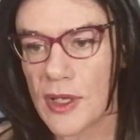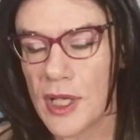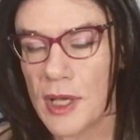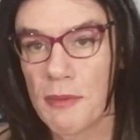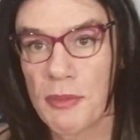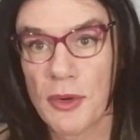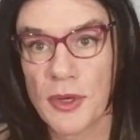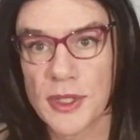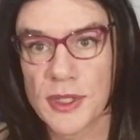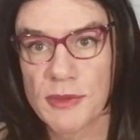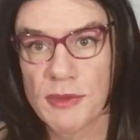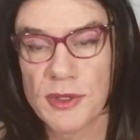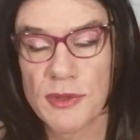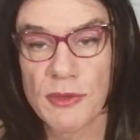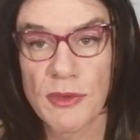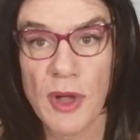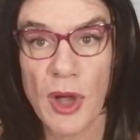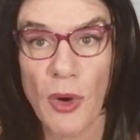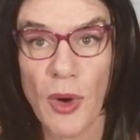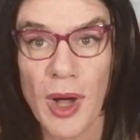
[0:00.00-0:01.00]
hit points
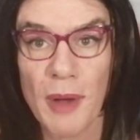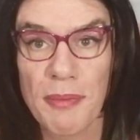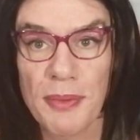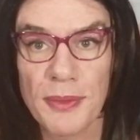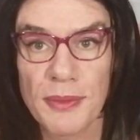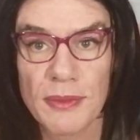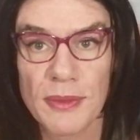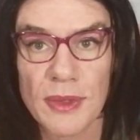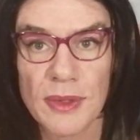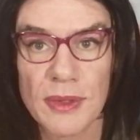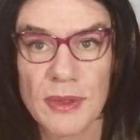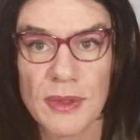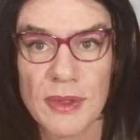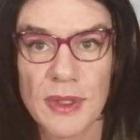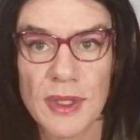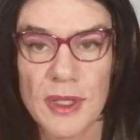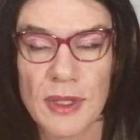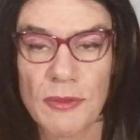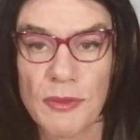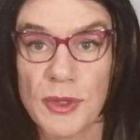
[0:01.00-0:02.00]
which will go up
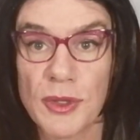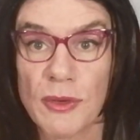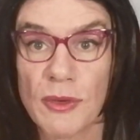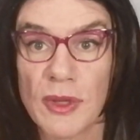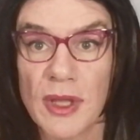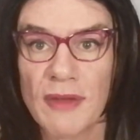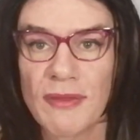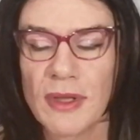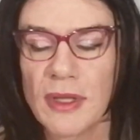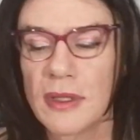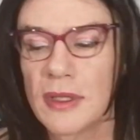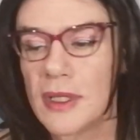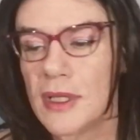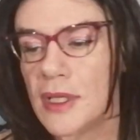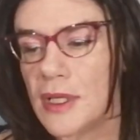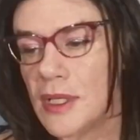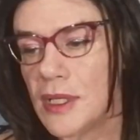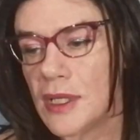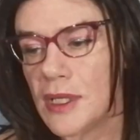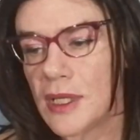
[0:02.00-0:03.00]
with your level.
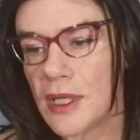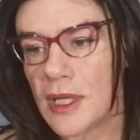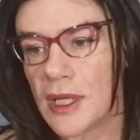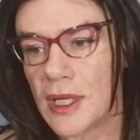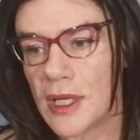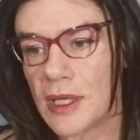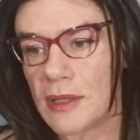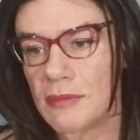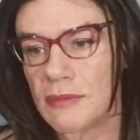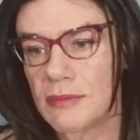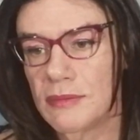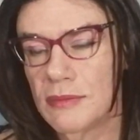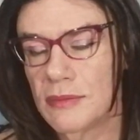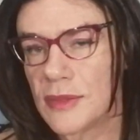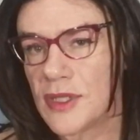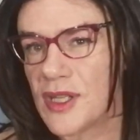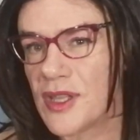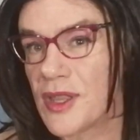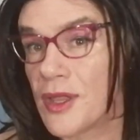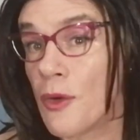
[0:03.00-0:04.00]

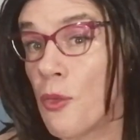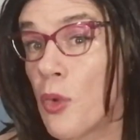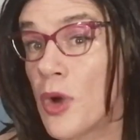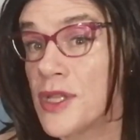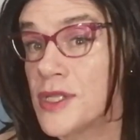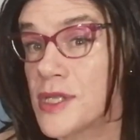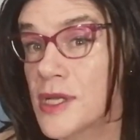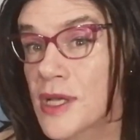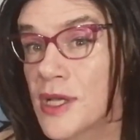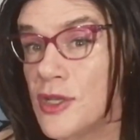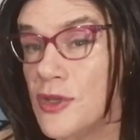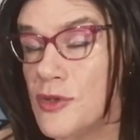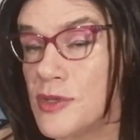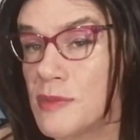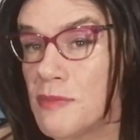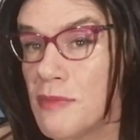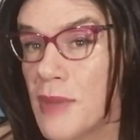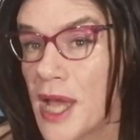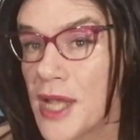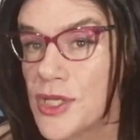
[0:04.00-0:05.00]
The ones that can
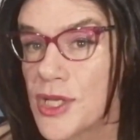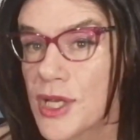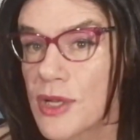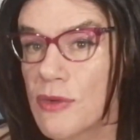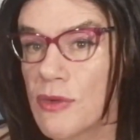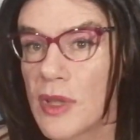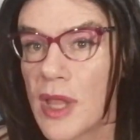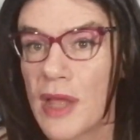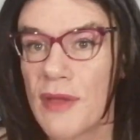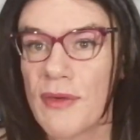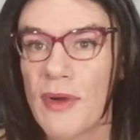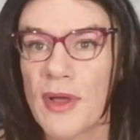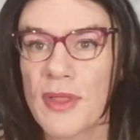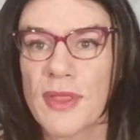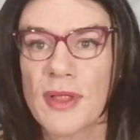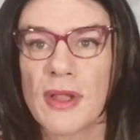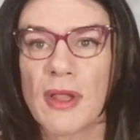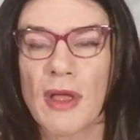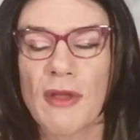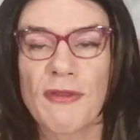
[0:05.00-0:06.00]
use magic will have
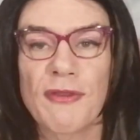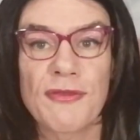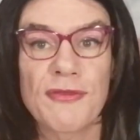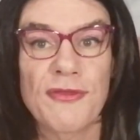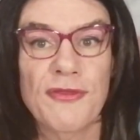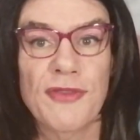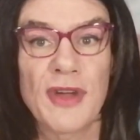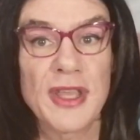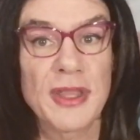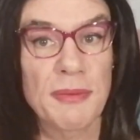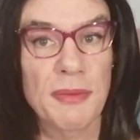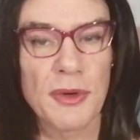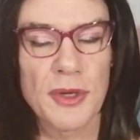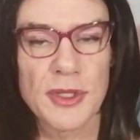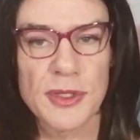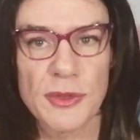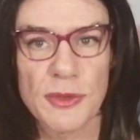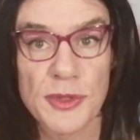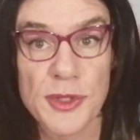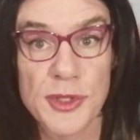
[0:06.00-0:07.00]
either like faith
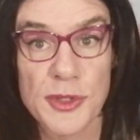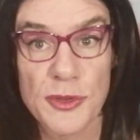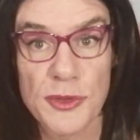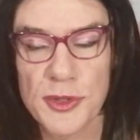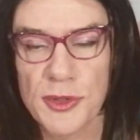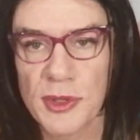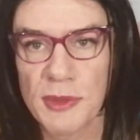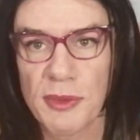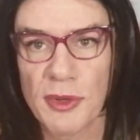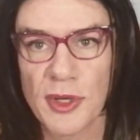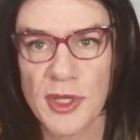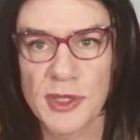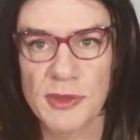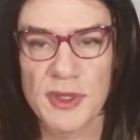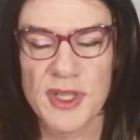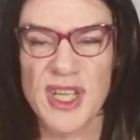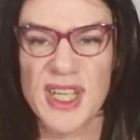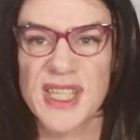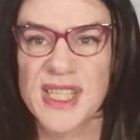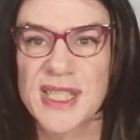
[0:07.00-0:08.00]
points or sorcery
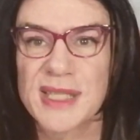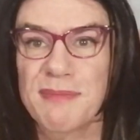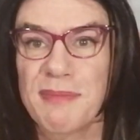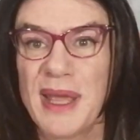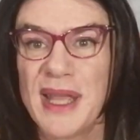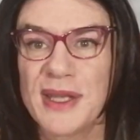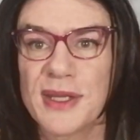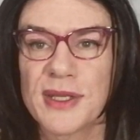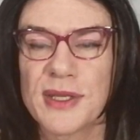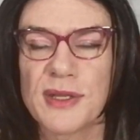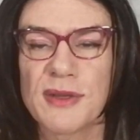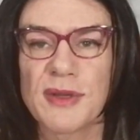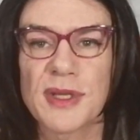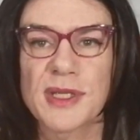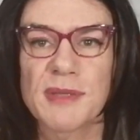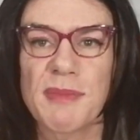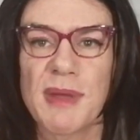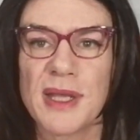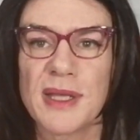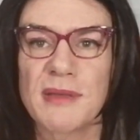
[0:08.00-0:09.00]
points, which are spent to
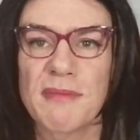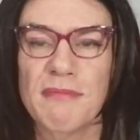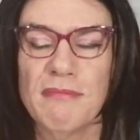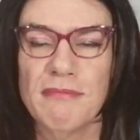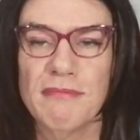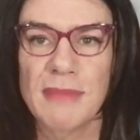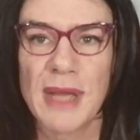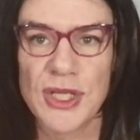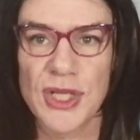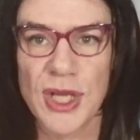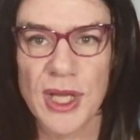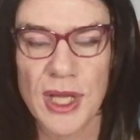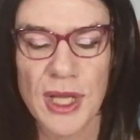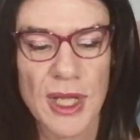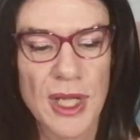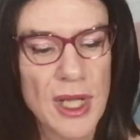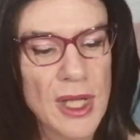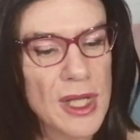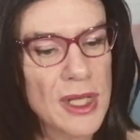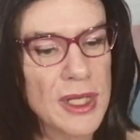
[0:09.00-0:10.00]
expend
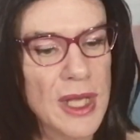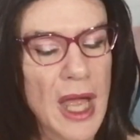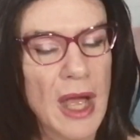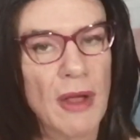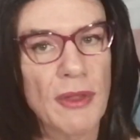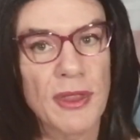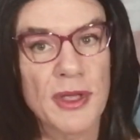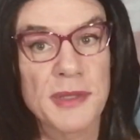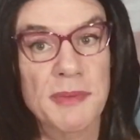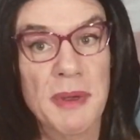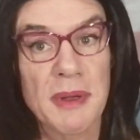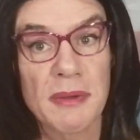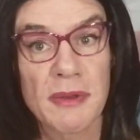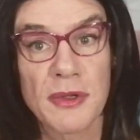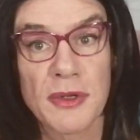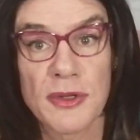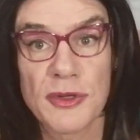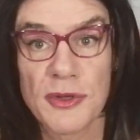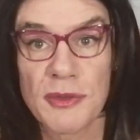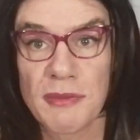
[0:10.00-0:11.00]
magic. Now, those
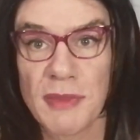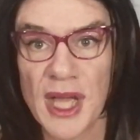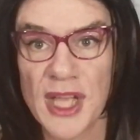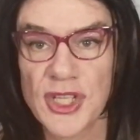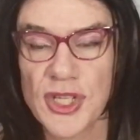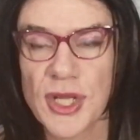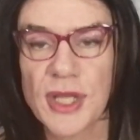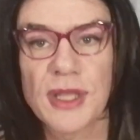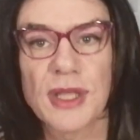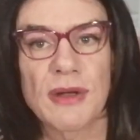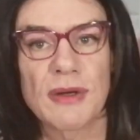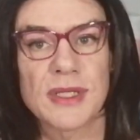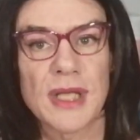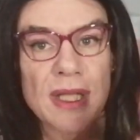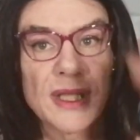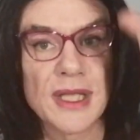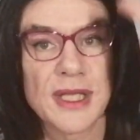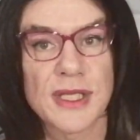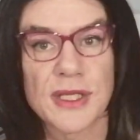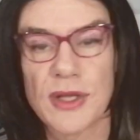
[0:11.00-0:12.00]
people who can do magic, there
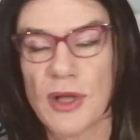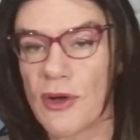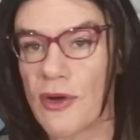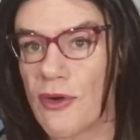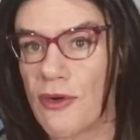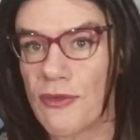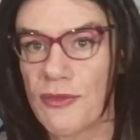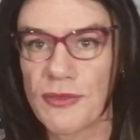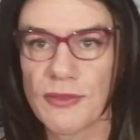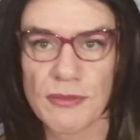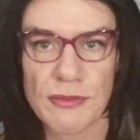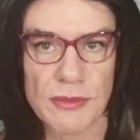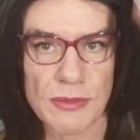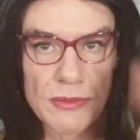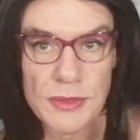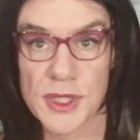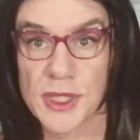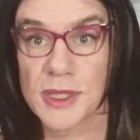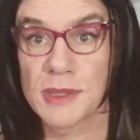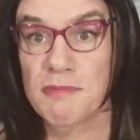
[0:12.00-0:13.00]
is a list of
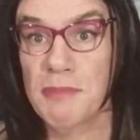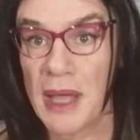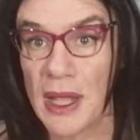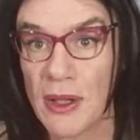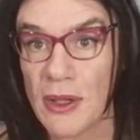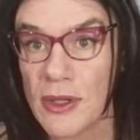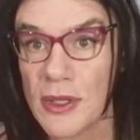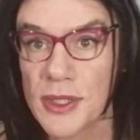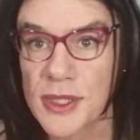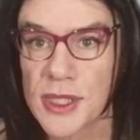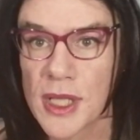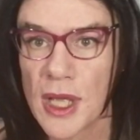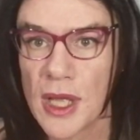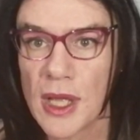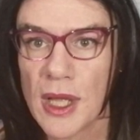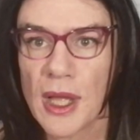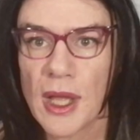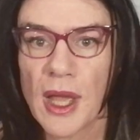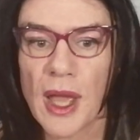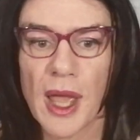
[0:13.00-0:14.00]
spells,
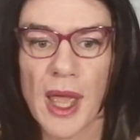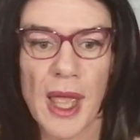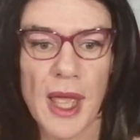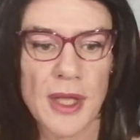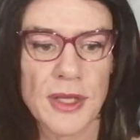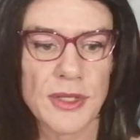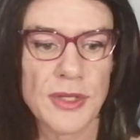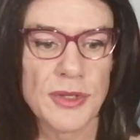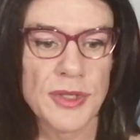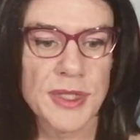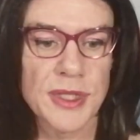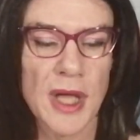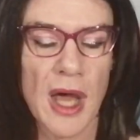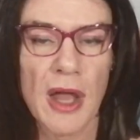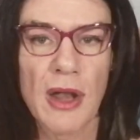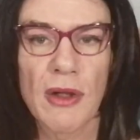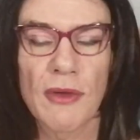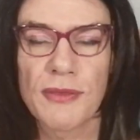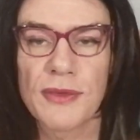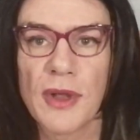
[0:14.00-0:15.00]
and you
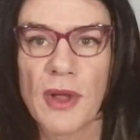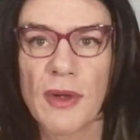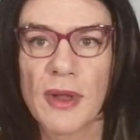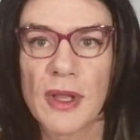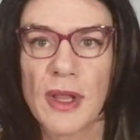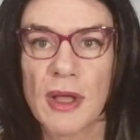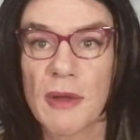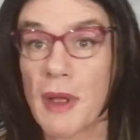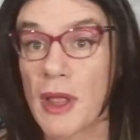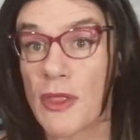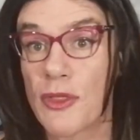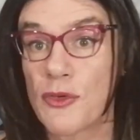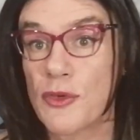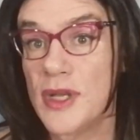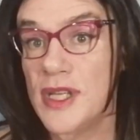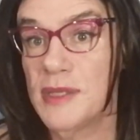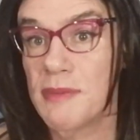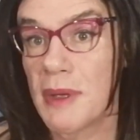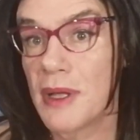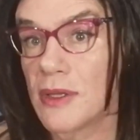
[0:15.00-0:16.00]
start off knowing like about
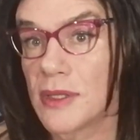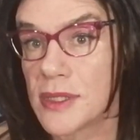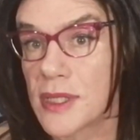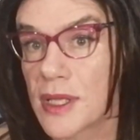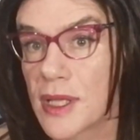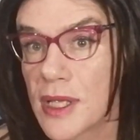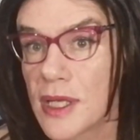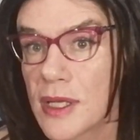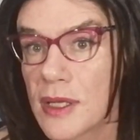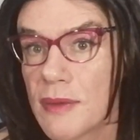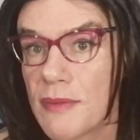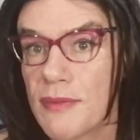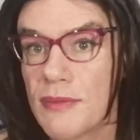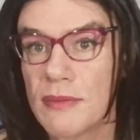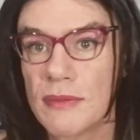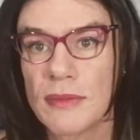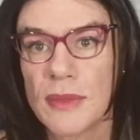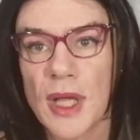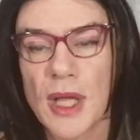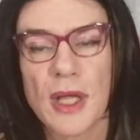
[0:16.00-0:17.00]
3 spells, I think.
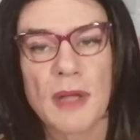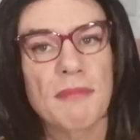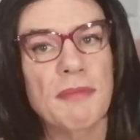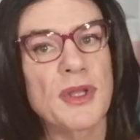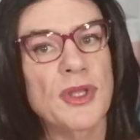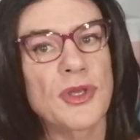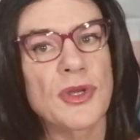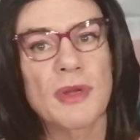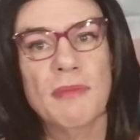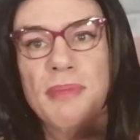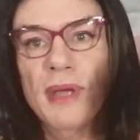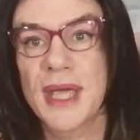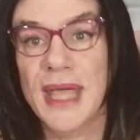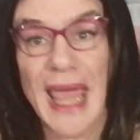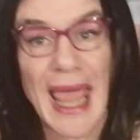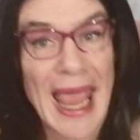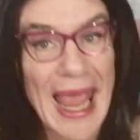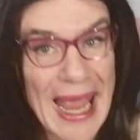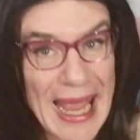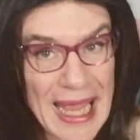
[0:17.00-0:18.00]
But you can
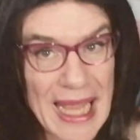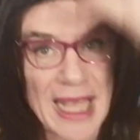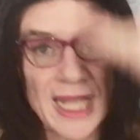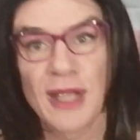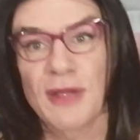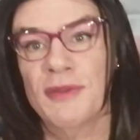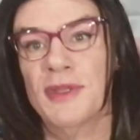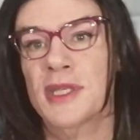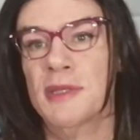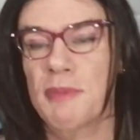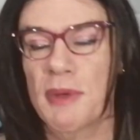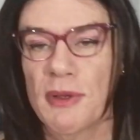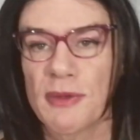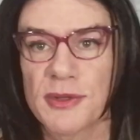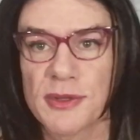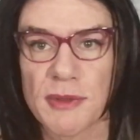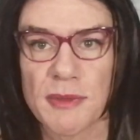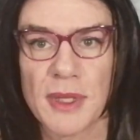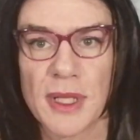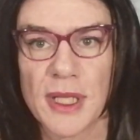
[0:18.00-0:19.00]
pick any of the
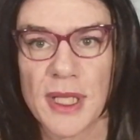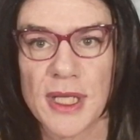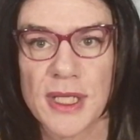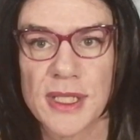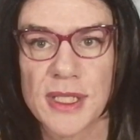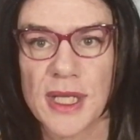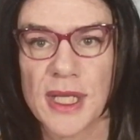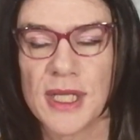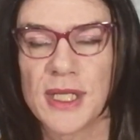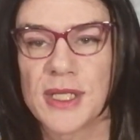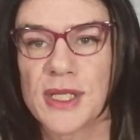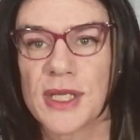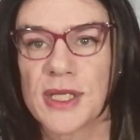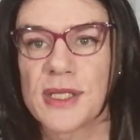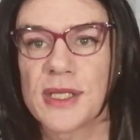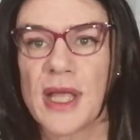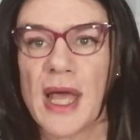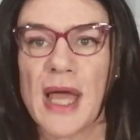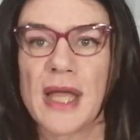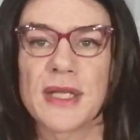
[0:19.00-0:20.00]
spells from the list. It's
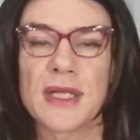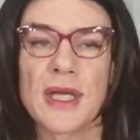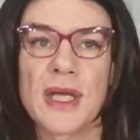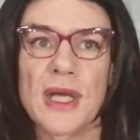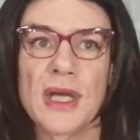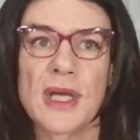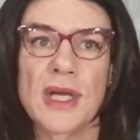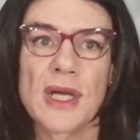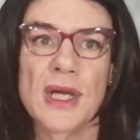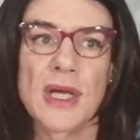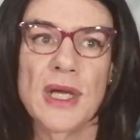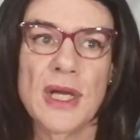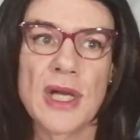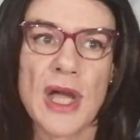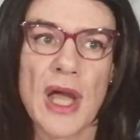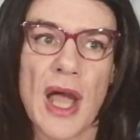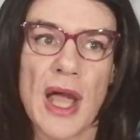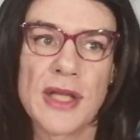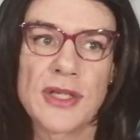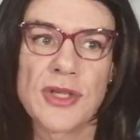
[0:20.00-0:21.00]
just that
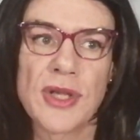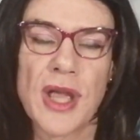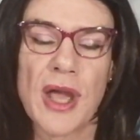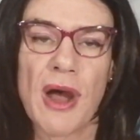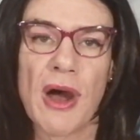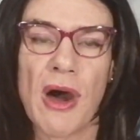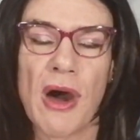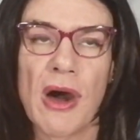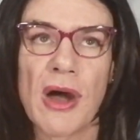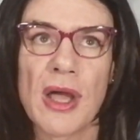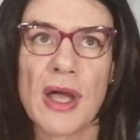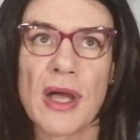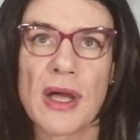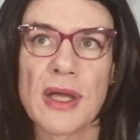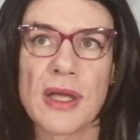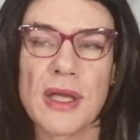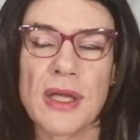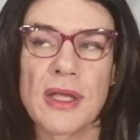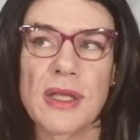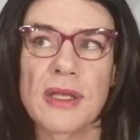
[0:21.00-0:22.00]
as you get
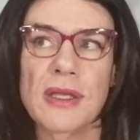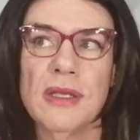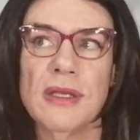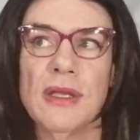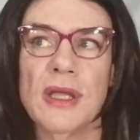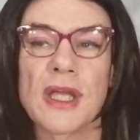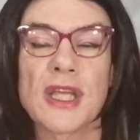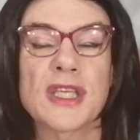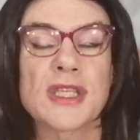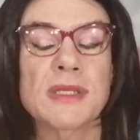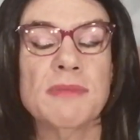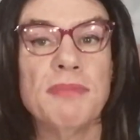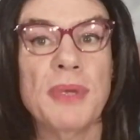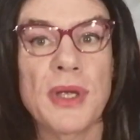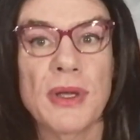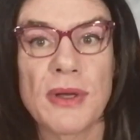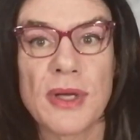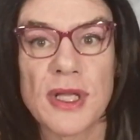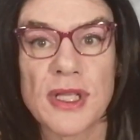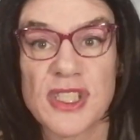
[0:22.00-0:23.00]
higher in
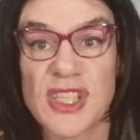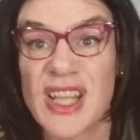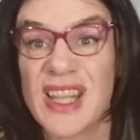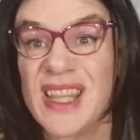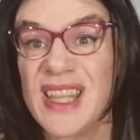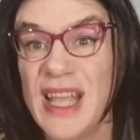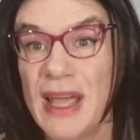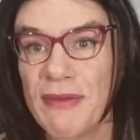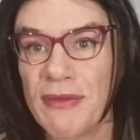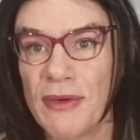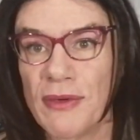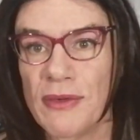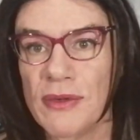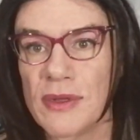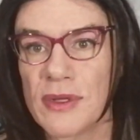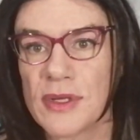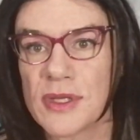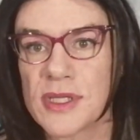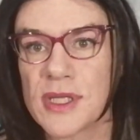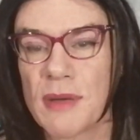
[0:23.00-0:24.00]
experience
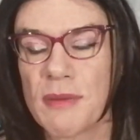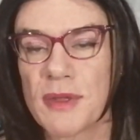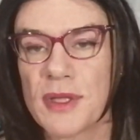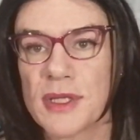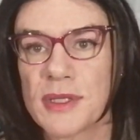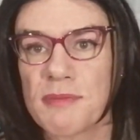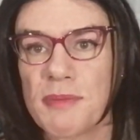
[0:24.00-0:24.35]
level, some of